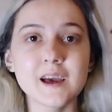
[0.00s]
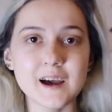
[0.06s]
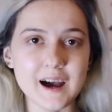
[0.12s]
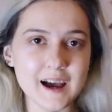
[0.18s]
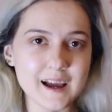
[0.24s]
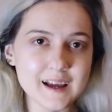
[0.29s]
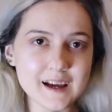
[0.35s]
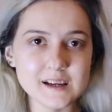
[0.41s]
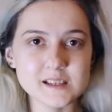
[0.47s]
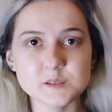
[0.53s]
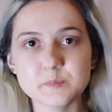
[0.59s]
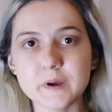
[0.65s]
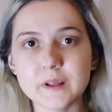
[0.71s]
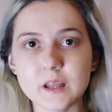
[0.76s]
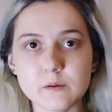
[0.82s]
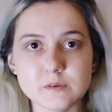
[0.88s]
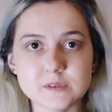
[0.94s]
Hi guys,
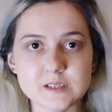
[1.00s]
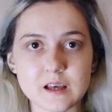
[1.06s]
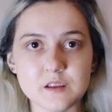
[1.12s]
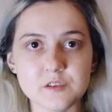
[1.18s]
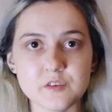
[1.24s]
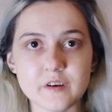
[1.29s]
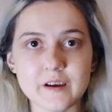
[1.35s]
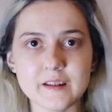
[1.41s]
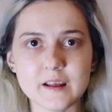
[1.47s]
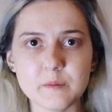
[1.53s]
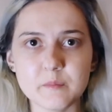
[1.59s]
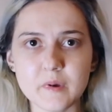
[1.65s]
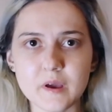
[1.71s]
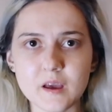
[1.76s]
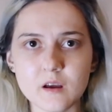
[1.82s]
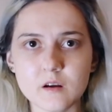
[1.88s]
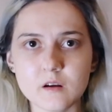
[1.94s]
my name is Andra and I
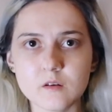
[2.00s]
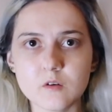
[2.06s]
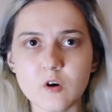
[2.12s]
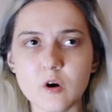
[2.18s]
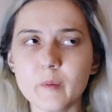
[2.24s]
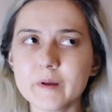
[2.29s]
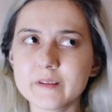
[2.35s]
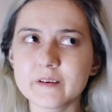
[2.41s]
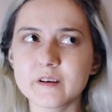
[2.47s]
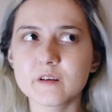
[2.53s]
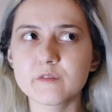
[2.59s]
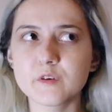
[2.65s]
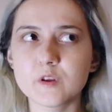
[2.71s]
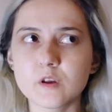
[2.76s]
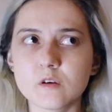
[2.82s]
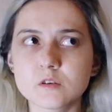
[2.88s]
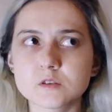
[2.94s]
make commentary
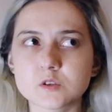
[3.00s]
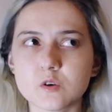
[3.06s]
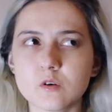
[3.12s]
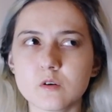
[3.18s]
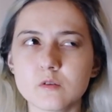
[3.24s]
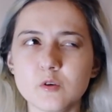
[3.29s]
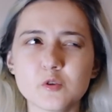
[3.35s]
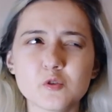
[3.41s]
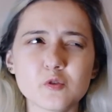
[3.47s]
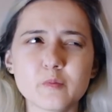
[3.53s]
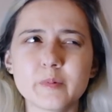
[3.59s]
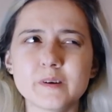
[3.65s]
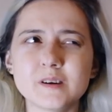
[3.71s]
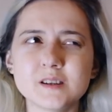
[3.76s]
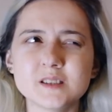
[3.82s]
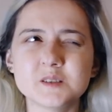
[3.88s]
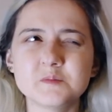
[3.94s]
videos on
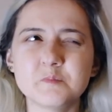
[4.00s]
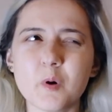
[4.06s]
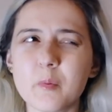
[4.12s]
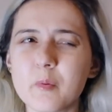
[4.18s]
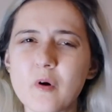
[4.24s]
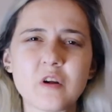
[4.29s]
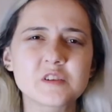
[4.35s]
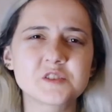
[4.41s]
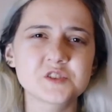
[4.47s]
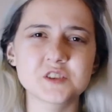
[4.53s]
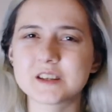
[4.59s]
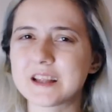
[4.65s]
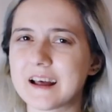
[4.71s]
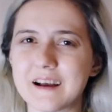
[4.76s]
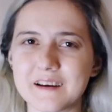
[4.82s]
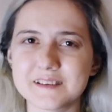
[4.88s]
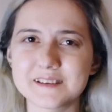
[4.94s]
YouTubers, pop culture,
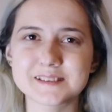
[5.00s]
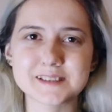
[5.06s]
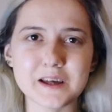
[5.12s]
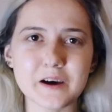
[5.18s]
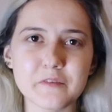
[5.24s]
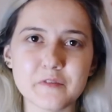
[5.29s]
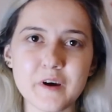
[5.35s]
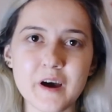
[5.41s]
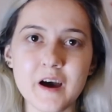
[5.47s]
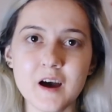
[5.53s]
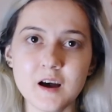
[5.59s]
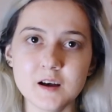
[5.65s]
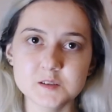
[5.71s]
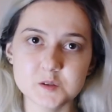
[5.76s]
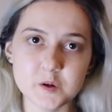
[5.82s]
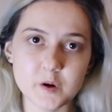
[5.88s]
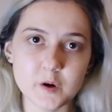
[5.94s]
that kind of stuff.
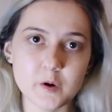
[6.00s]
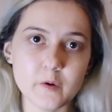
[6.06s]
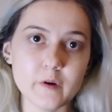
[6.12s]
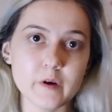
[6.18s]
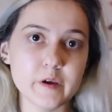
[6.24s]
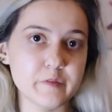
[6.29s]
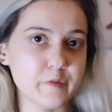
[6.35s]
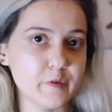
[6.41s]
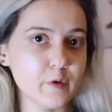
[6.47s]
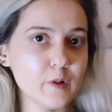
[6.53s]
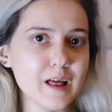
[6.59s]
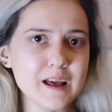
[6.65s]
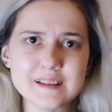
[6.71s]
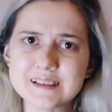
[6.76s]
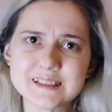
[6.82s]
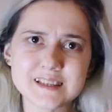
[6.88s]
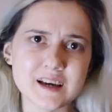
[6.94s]
So if you
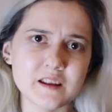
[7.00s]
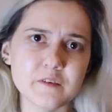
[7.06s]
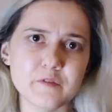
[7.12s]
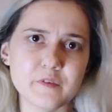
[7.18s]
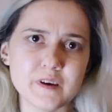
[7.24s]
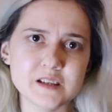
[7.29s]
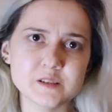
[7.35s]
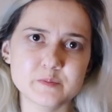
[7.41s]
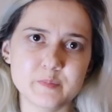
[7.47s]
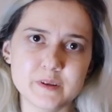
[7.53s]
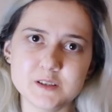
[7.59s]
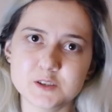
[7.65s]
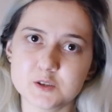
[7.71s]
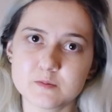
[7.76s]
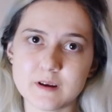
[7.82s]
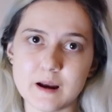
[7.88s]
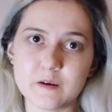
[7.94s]
like this kind of things, please
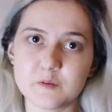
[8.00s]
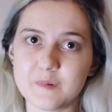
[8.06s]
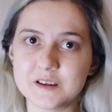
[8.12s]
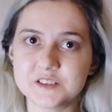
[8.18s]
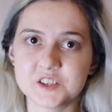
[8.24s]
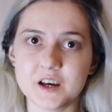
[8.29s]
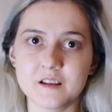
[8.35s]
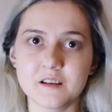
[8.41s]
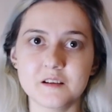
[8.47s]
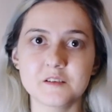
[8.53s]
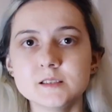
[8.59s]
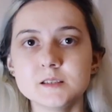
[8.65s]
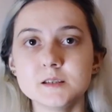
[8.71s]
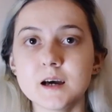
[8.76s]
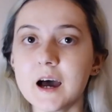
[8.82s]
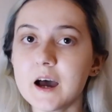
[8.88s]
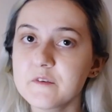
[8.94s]
subscribe to my channel.
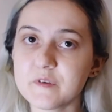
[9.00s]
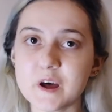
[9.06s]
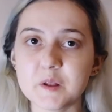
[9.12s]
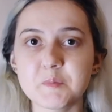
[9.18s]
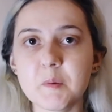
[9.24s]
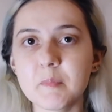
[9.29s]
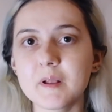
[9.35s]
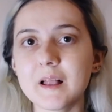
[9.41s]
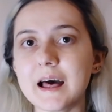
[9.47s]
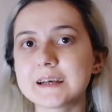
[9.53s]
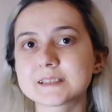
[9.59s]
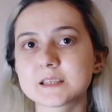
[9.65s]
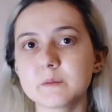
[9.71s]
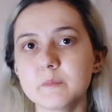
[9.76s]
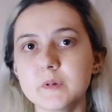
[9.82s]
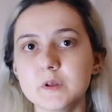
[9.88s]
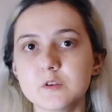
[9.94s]
I've had people
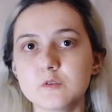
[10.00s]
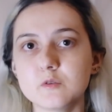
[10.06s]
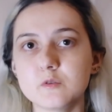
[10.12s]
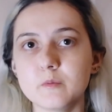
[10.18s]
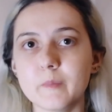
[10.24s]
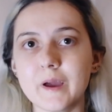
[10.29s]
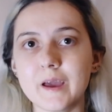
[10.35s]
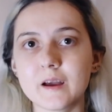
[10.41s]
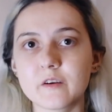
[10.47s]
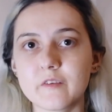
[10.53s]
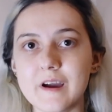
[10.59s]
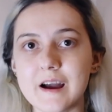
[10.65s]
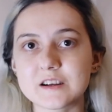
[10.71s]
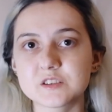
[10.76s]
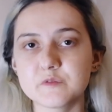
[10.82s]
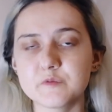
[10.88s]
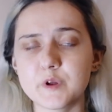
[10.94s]
asking me to make a
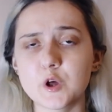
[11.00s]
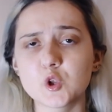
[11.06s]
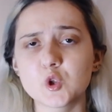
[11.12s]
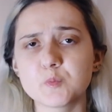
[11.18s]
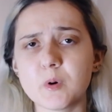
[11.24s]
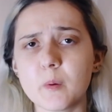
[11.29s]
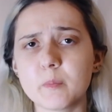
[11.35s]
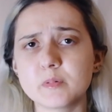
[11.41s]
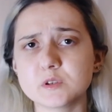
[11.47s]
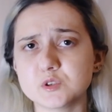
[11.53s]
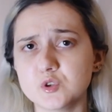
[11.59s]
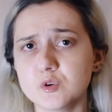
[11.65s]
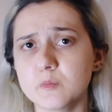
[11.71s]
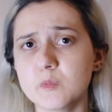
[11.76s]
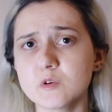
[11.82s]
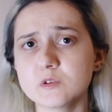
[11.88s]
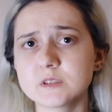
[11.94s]
reaction video to Poppy's new
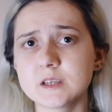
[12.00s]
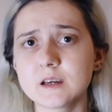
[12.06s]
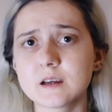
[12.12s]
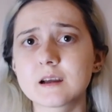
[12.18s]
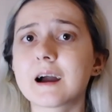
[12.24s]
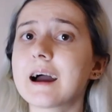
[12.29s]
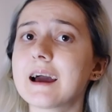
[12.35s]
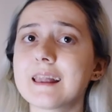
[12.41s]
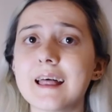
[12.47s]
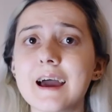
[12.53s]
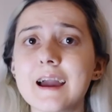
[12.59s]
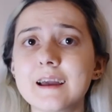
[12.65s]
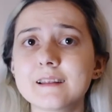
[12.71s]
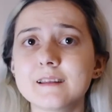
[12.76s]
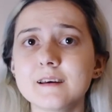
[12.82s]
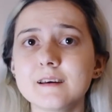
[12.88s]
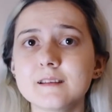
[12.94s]
music. I
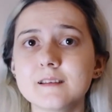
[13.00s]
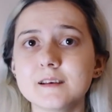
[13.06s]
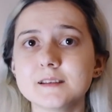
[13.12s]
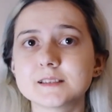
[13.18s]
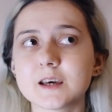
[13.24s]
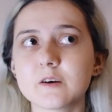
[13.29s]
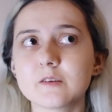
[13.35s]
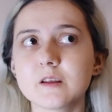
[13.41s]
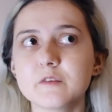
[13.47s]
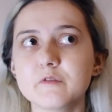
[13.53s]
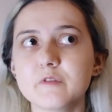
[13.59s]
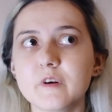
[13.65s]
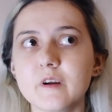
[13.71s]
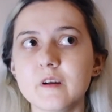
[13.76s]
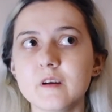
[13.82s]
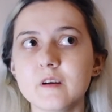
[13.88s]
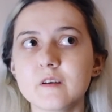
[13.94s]
liked it, it sounded
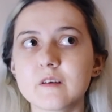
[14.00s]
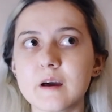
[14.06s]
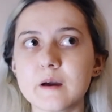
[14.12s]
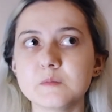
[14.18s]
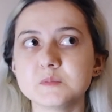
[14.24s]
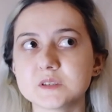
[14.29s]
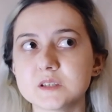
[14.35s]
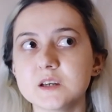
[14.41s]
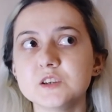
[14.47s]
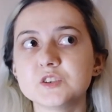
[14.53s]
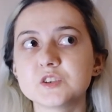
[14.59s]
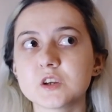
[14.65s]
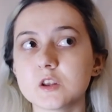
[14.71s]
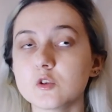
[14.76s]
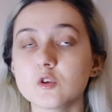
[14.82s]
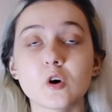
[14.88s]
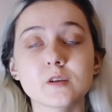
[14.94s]
very Grimes-ish,
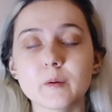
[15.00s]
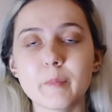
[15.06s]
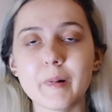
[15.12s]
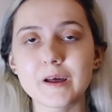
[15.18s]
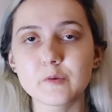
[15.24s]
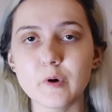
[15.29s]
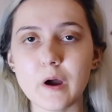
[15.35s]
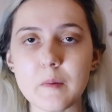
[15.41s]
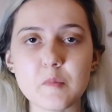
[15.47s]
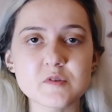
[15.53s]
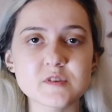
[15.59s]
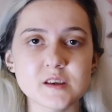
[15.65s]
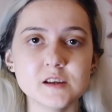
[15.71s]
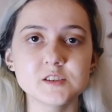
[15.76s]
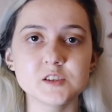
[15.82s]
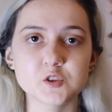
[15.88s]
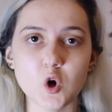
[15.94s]
in not a bad way. I'm not
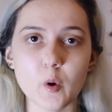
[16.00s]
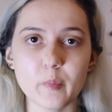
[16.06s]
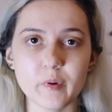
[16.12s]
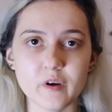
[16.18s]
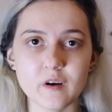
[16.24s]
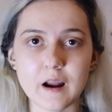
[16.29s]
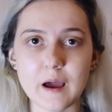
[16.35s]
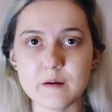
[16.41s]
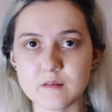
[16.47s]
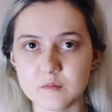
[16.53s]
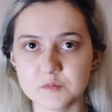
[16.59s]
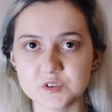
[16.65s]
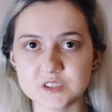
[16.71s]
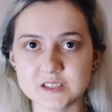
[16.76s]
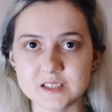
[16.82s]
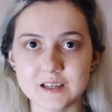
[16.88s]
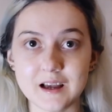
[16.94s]
saying she's copying Grimes, I'm
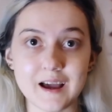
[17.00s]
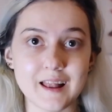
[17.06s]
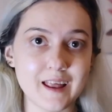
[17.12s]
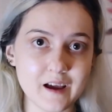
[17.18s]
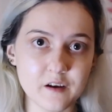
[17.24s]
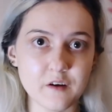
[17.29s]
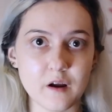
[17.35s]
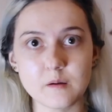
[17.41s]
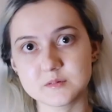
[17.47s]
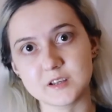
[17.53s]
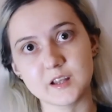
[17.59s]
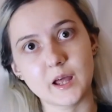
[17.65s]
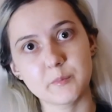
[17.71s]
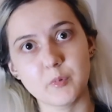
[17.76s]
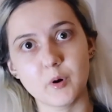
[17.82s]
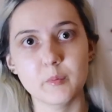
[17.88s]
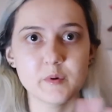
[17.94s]
just saying I like Grimes, I
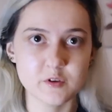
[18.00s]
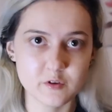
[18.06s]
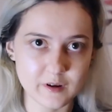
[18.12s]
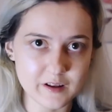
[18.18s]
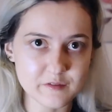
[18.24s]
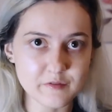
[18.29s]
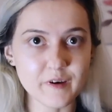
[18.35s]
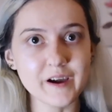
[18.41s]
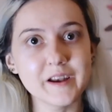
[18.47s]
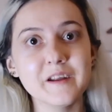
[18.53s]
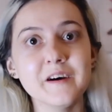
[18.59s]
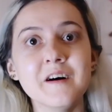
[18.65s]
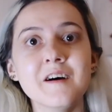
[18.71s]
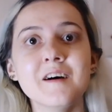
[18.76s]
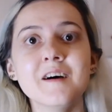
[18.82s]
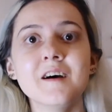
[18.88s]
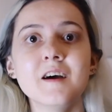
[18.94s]
like Poppy, so that's fine.
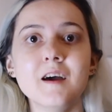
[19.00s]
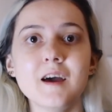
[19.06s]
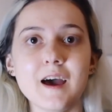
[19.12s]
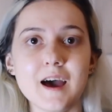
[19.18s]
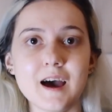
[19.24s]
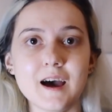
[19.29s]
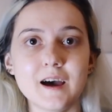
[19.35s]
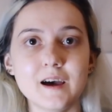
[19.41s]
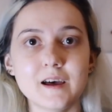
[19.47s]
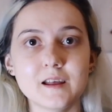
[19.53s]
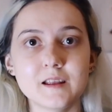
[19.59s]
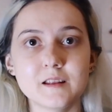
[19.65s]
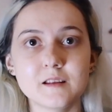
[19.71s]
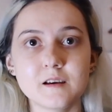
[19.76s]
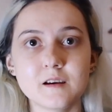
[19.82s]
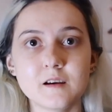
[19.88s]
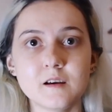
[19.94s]

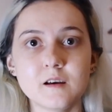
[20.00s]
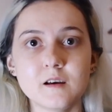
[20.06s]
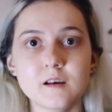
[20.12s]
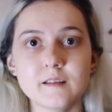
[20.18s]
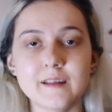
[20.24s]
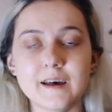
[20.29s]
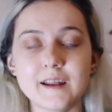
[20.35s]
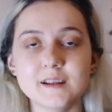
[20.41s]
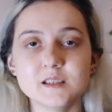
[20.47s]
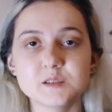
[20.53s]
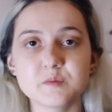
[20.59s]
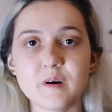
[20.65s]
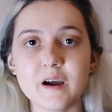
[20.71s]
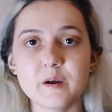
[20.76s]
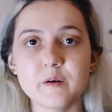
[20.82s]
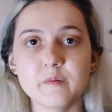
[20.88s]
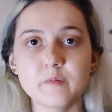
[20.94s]
And that is
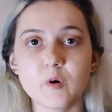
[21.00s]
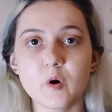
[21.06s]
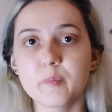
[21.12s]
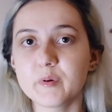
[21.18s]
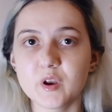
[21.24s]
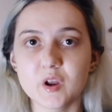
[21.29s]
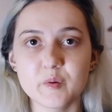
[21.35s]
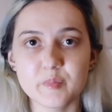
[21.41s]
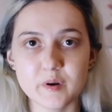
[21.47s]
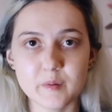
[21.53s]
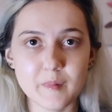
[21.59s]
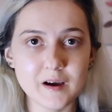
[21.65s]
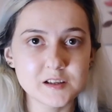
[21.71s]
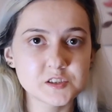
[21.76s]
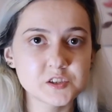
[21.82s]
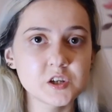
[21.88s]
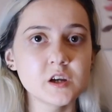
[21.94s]
my opinion pretty
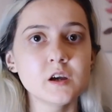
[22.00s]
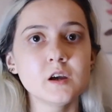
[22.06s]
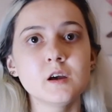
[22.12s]
much.